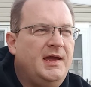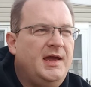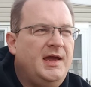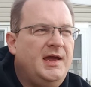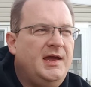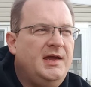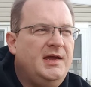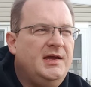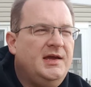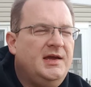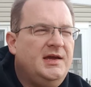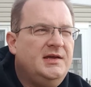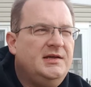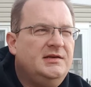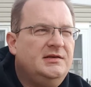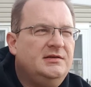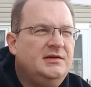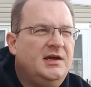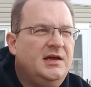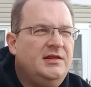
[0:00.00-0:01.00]

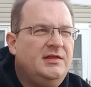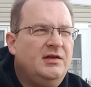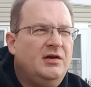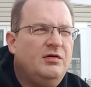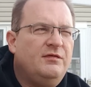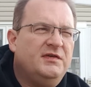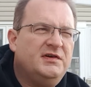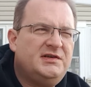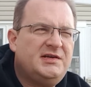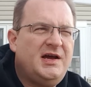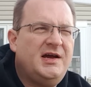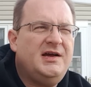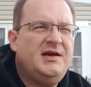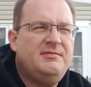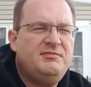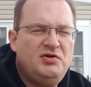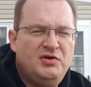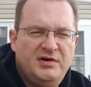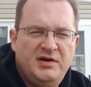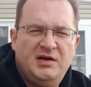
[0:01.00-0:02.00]
And then over
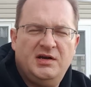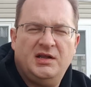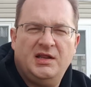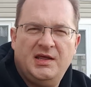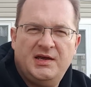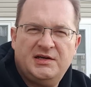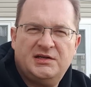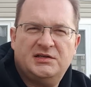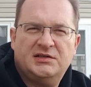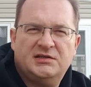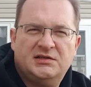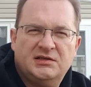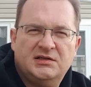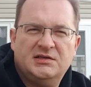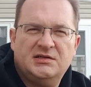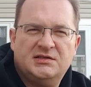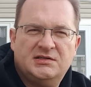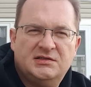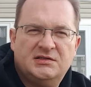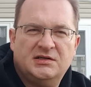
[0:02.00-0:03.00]
time, your intellect
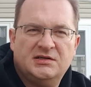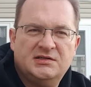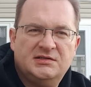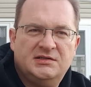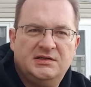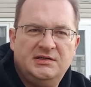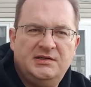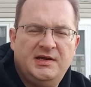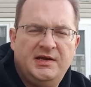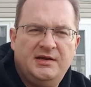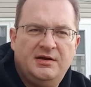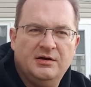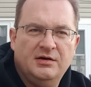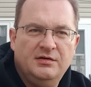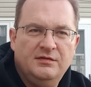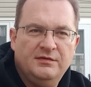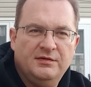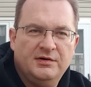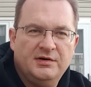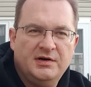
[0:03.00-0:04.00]
starts to take
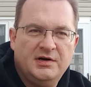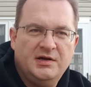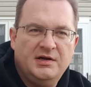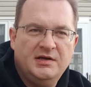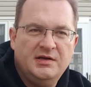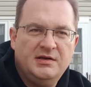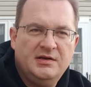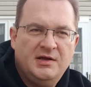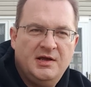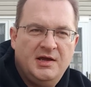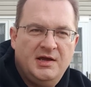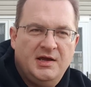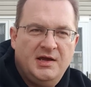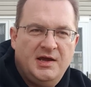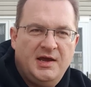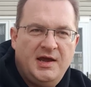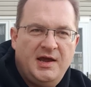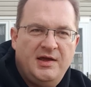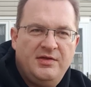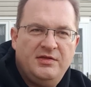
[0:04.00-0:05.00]
over, and
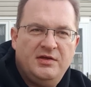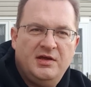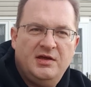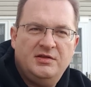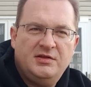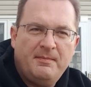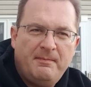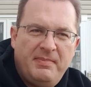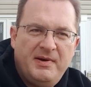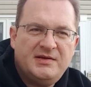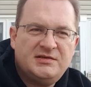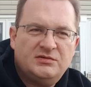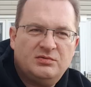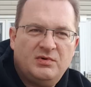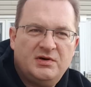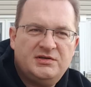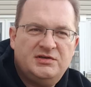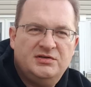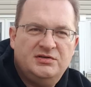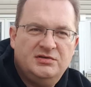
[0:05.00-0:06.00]
the best
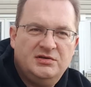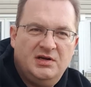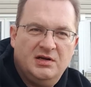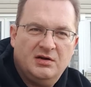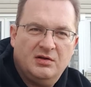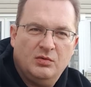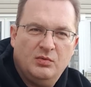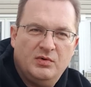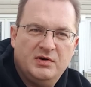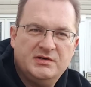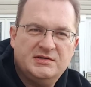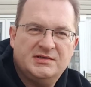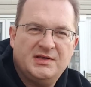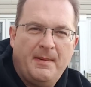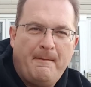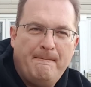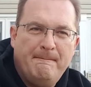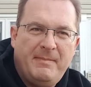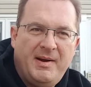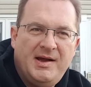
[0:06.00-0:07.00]
watches you get are the ones
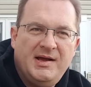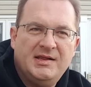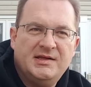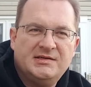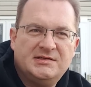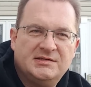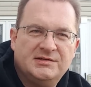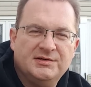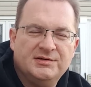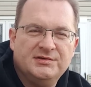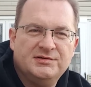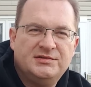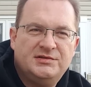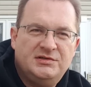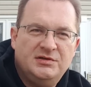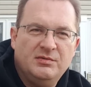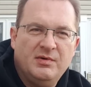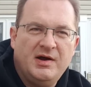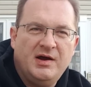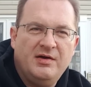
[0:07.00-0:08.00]
that balance those
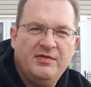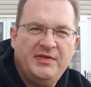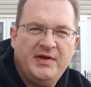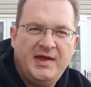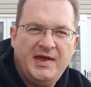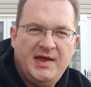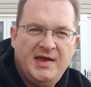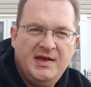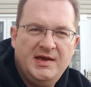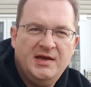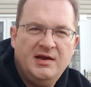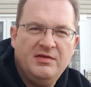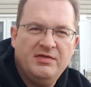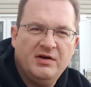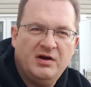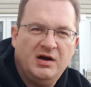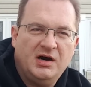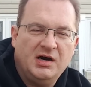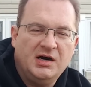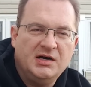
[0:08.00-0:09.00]
two out, the head and
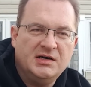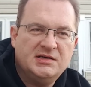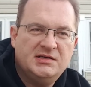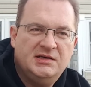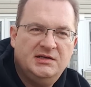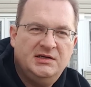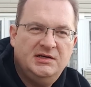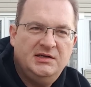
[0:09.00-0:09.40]
the heart.